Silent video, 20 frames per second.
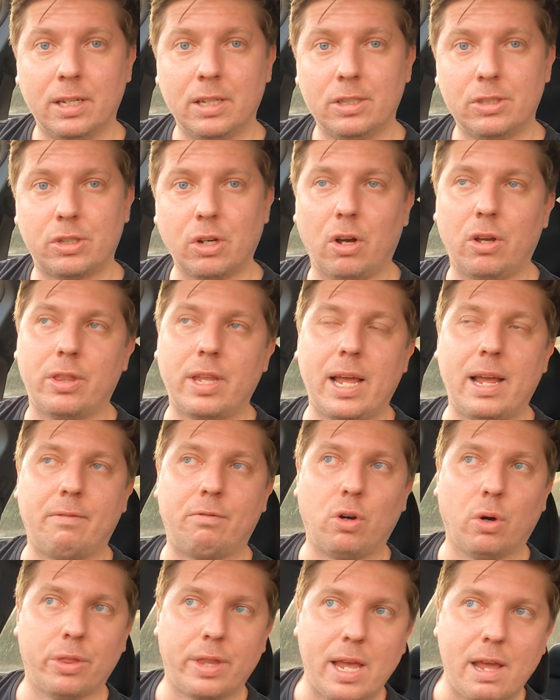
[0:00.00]
So they
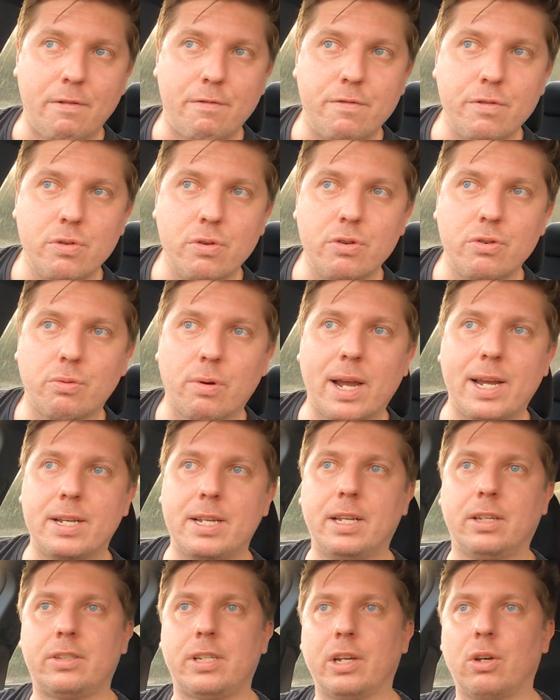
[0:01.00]
have got their food
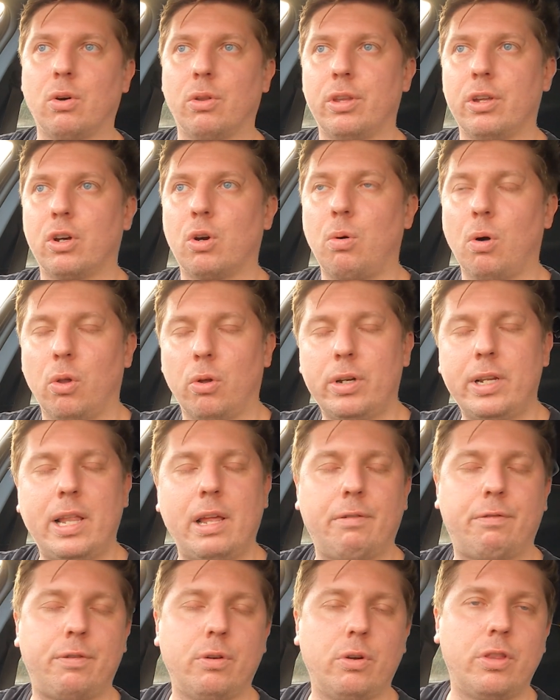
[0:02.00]
ratings, they got the quality of
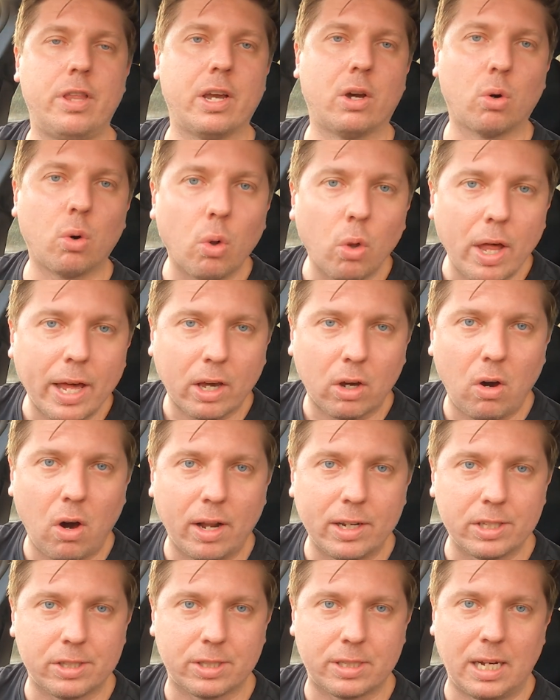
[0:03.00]
their food, they got all that
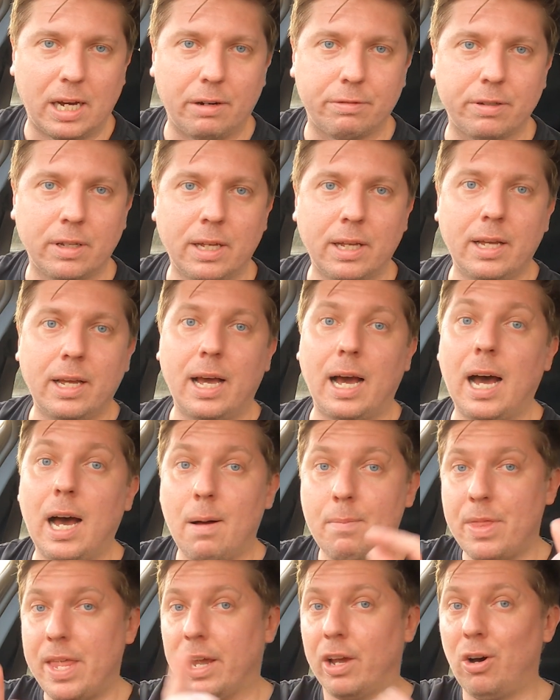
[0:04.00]
kind of stuff.
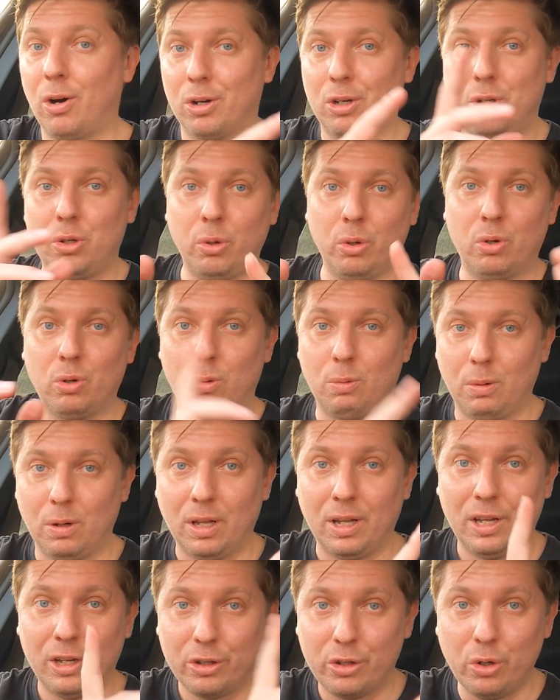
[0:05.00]
They got
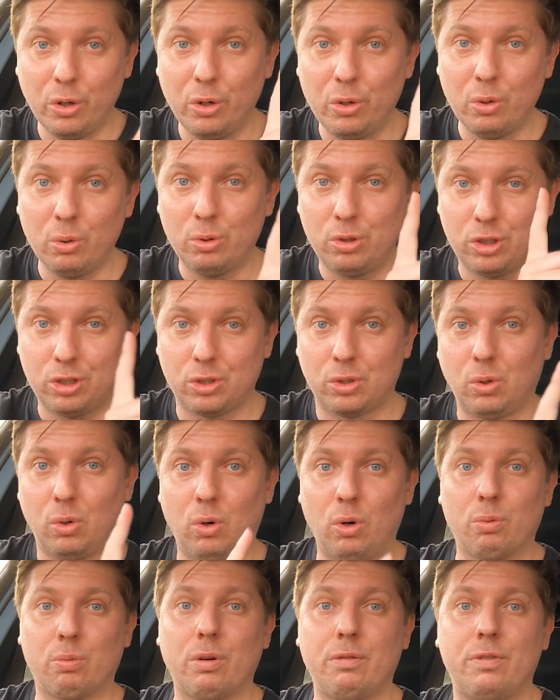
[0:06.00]
Google
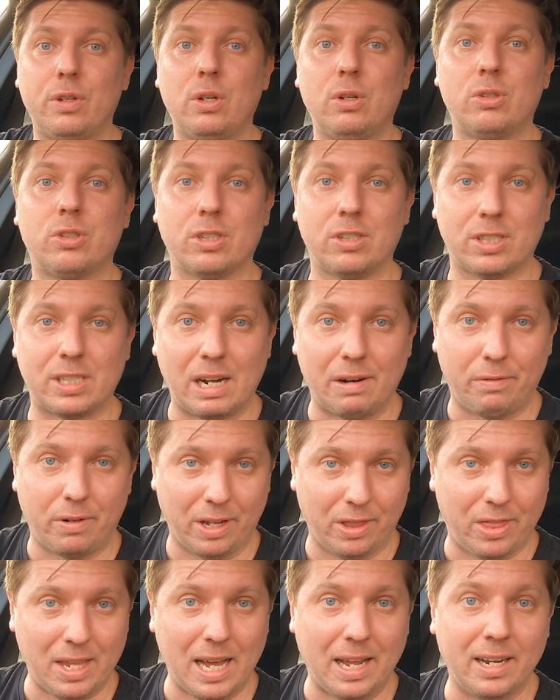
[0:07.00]
store reviews and stuff
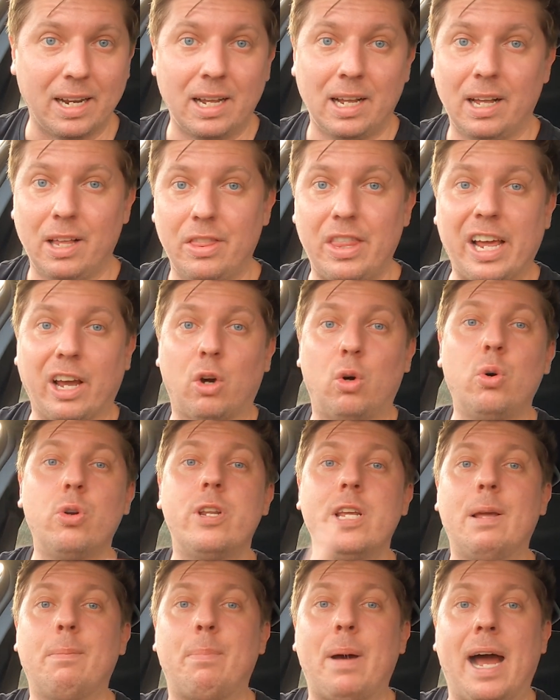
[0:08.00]
like that that
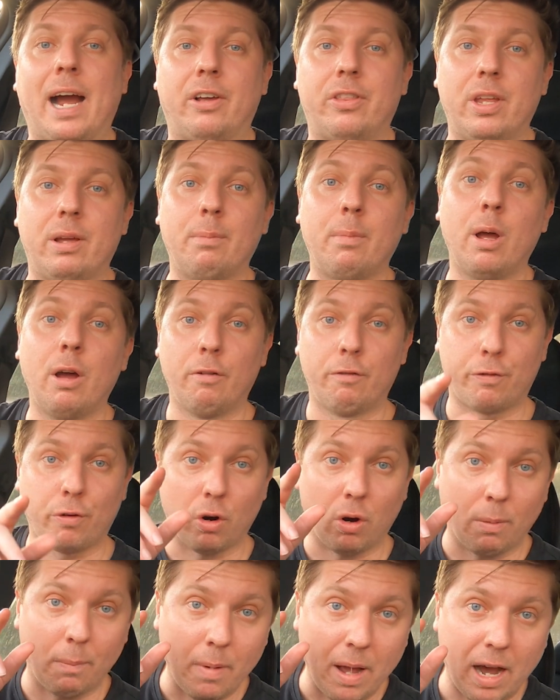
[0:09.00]
could impact them
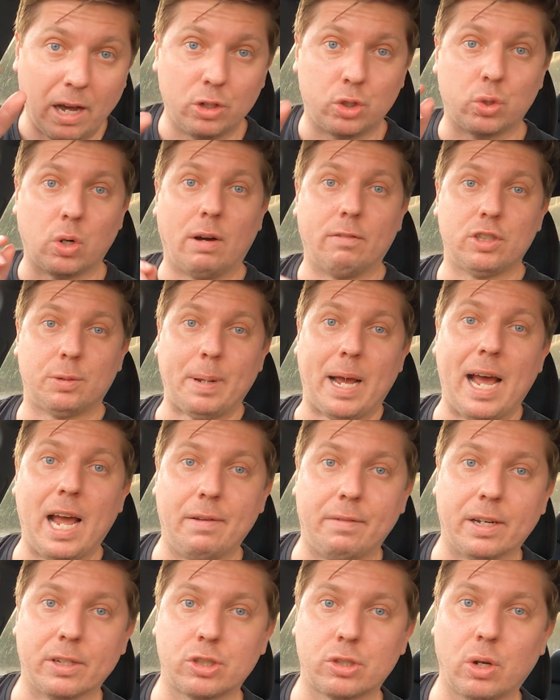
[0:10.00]
from a driver's
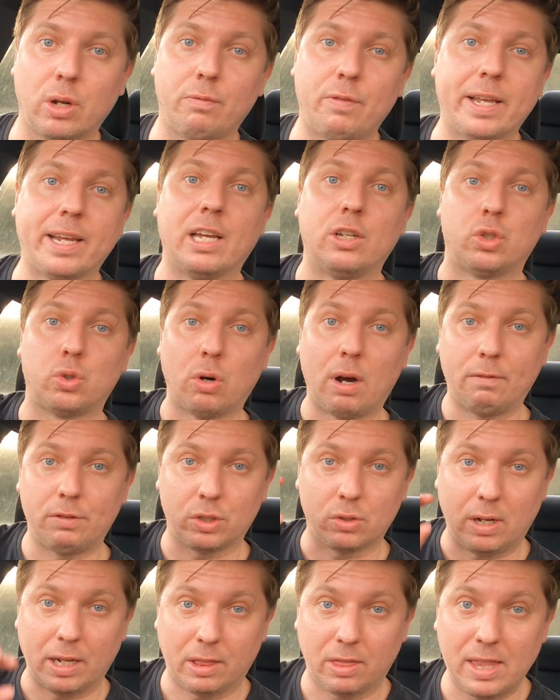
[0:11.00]
behavior. So if they get
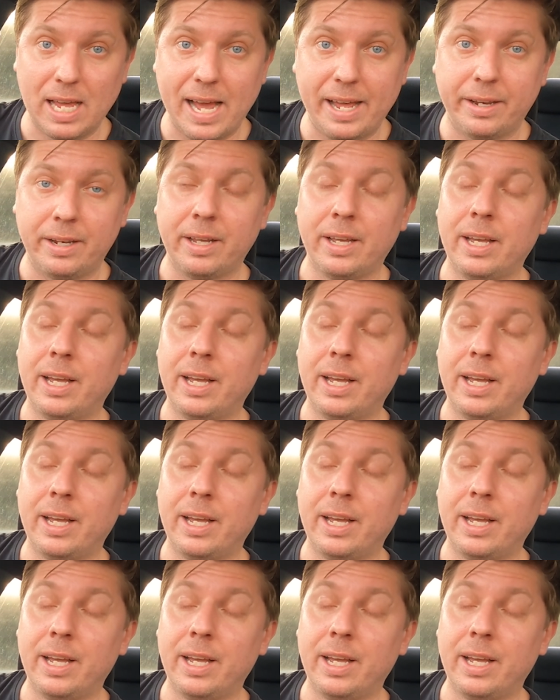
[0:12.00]
drivers like that,